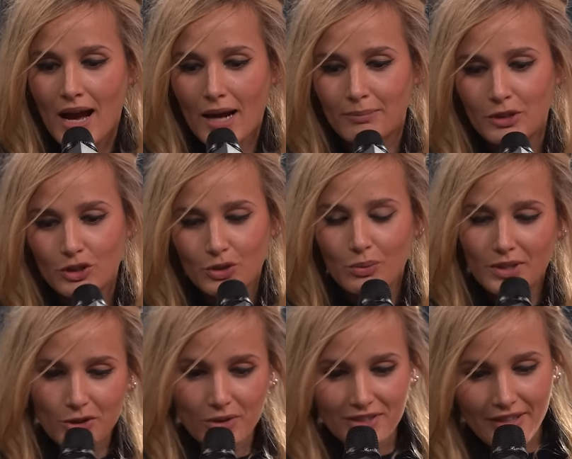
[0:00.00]
I'm not sure
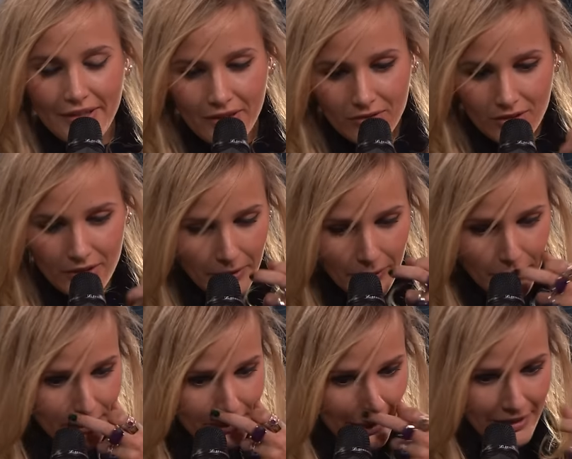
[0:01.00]
what you're saying really. Are you
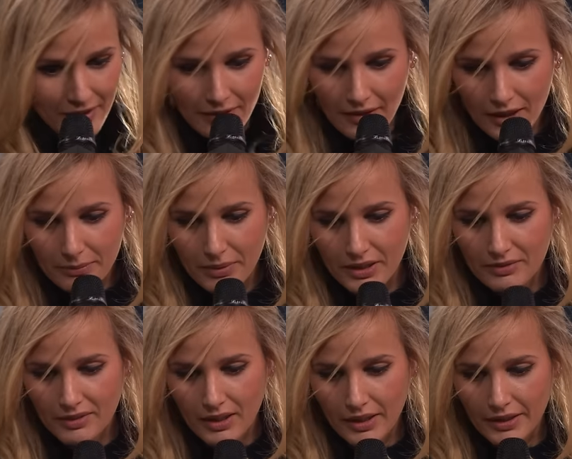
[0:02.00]
saying that
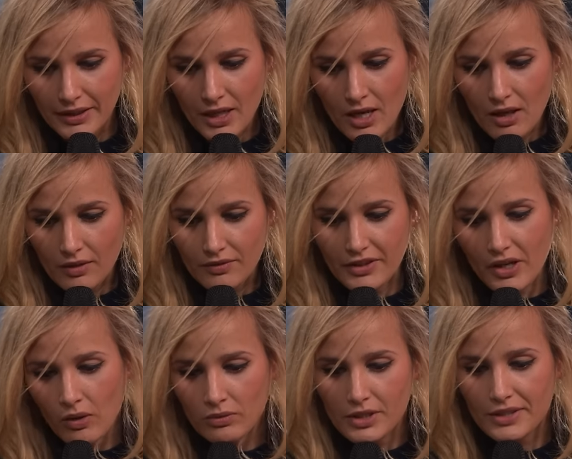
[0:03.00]
basically the
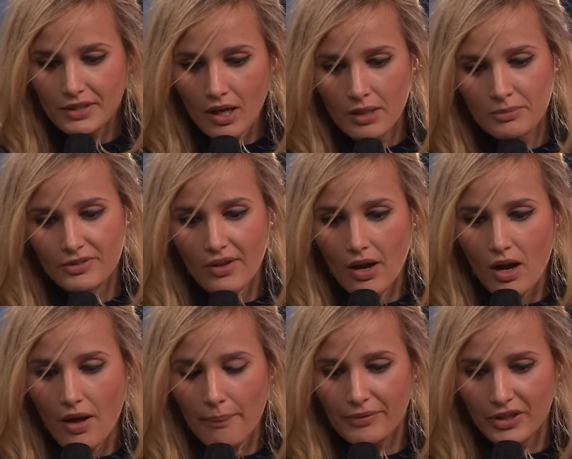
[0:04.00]
only times
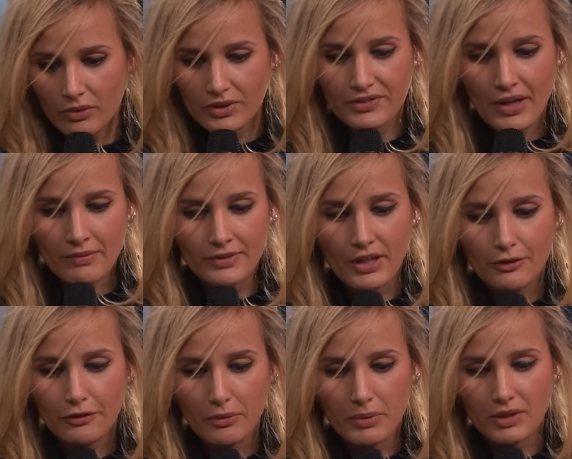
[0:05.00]
that the only times that
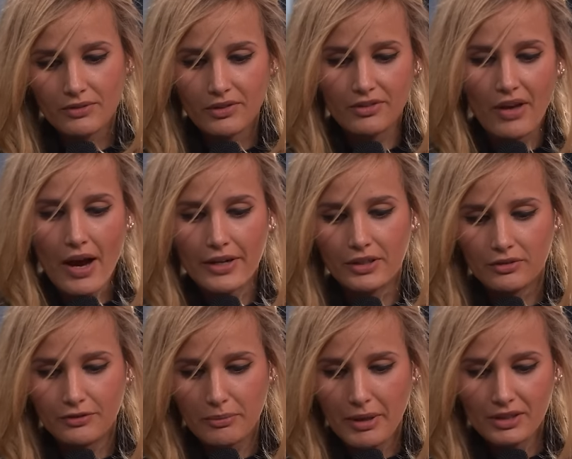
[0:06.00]
female desire
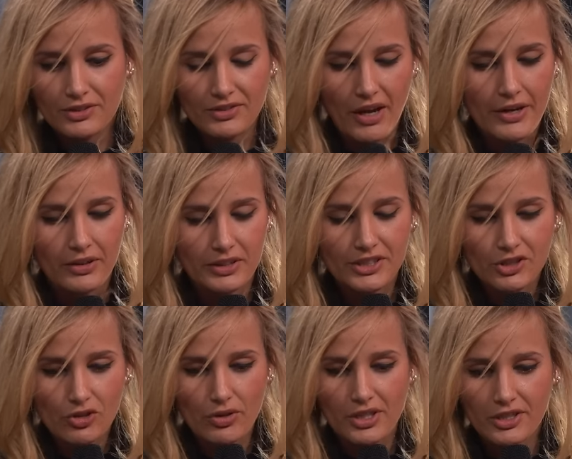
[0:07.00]
female desire is
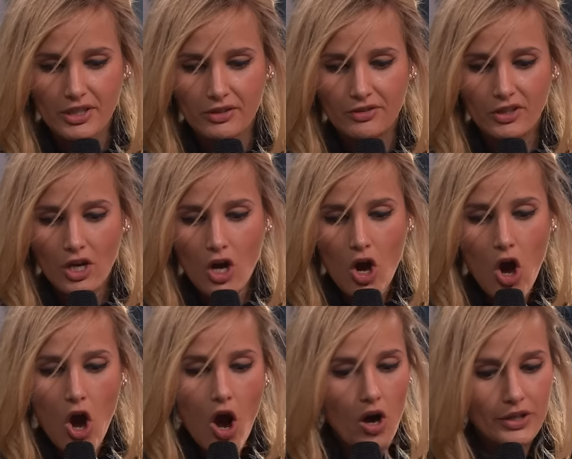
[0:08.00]
treated
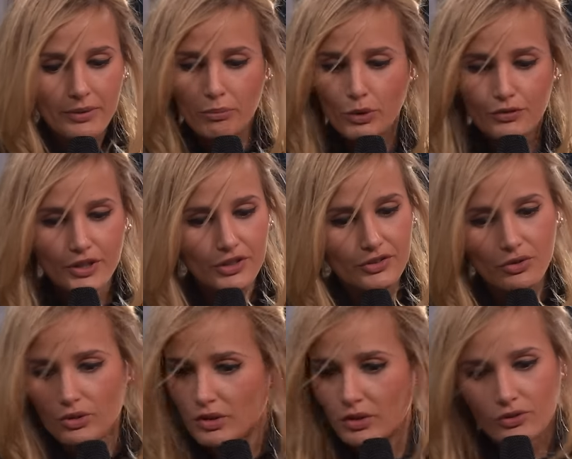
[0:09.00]
in movies
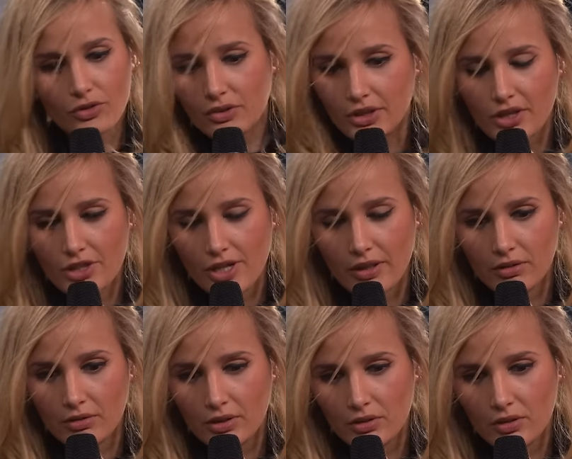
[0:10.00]
or on screen in
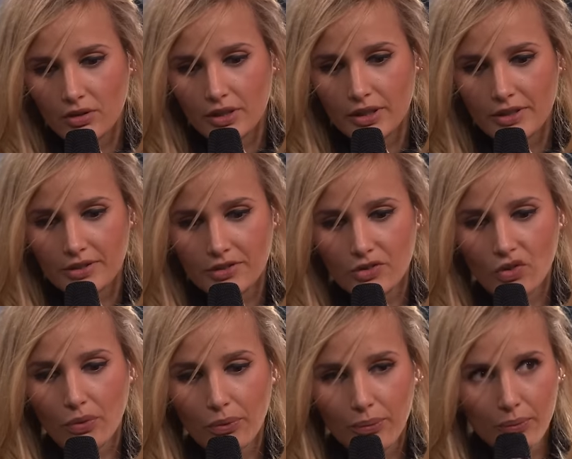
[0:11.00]
general is
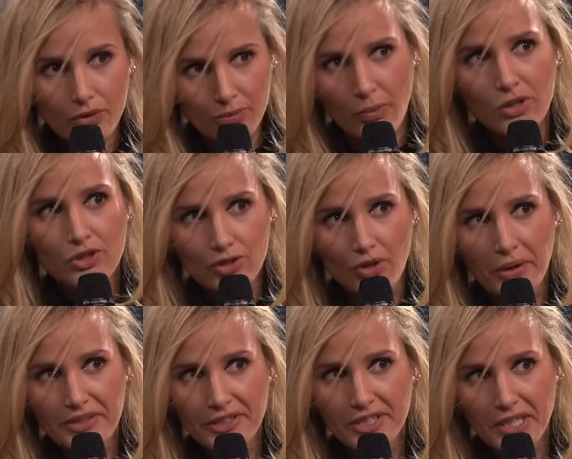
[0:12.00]
through
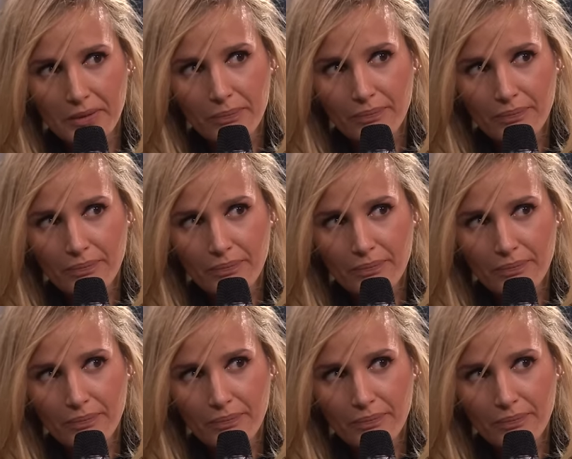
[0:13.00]
monstrosity?